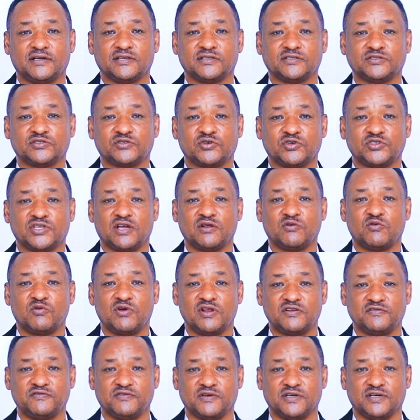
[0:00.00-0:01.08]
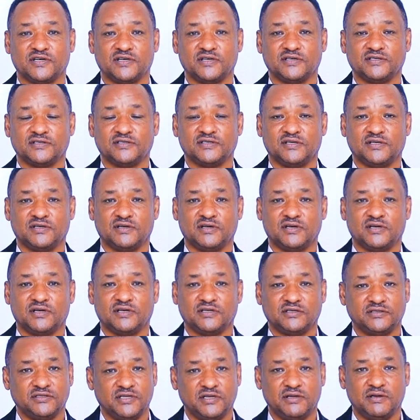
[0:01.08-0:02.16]
Social Welfare,
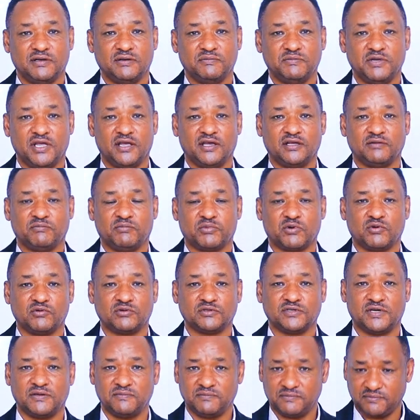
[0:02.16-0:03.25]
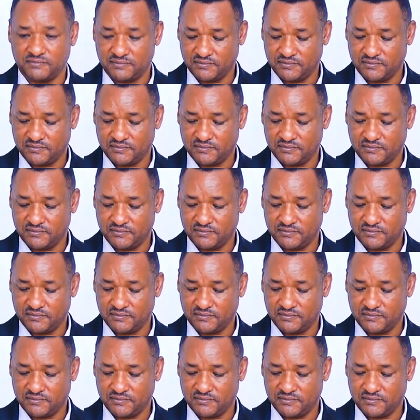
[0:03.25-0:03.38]
the BA program,